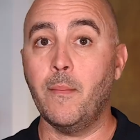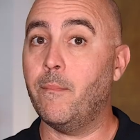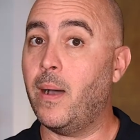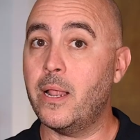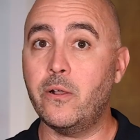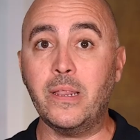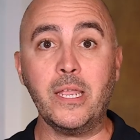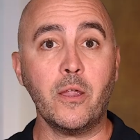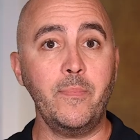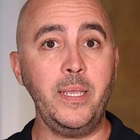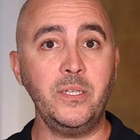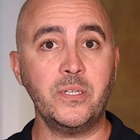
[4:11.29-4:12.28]
Modern
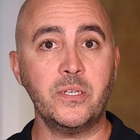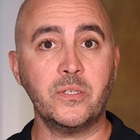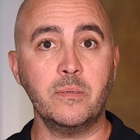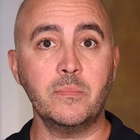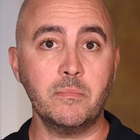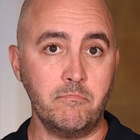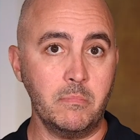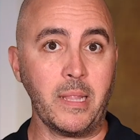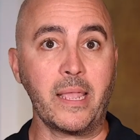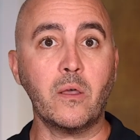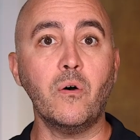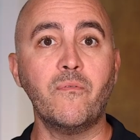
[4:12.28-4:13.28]
ERP systems,
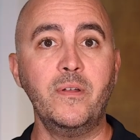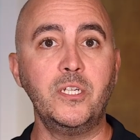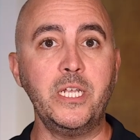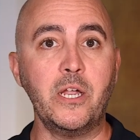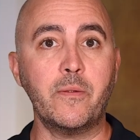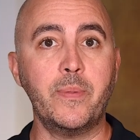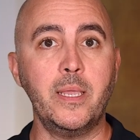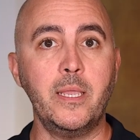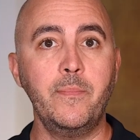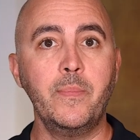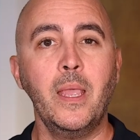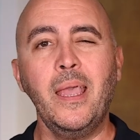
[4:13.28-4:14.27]
like Goldfinch
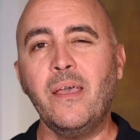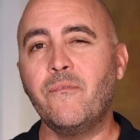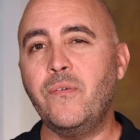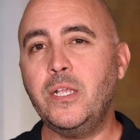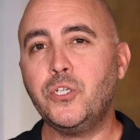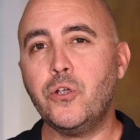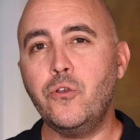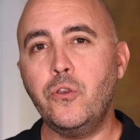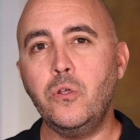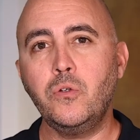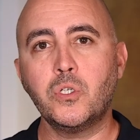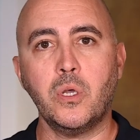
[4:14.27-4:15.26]
ERP, feature
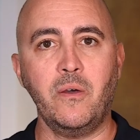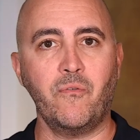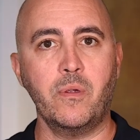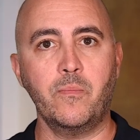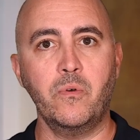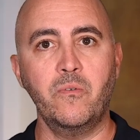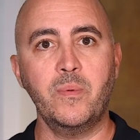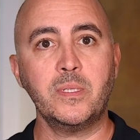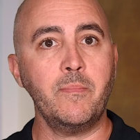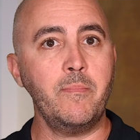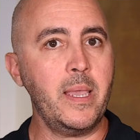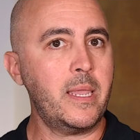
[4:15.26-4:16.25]
new software
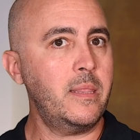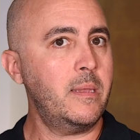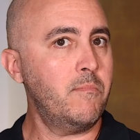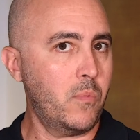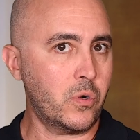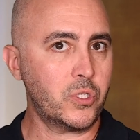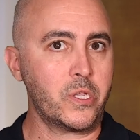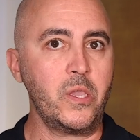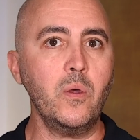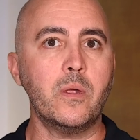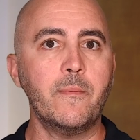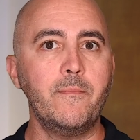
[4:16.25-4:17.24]
improvements, making them more
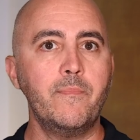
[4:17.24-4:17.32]
secure.